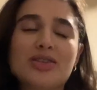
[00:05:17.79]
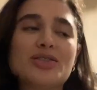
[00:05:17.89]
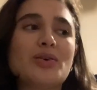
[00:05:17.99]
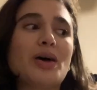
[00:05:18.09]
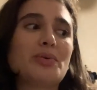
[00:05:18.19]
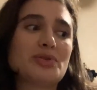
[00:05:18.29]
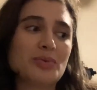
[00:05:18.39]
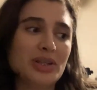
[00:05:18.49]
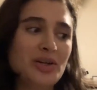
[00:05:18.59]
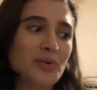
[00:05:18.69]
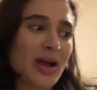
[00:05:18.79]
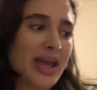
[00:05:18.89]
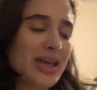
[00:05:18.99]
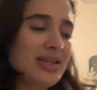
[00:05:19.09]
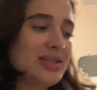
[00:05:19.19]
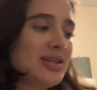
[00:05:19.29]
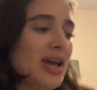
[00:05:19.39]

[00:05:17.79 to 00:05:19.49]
So that was really great.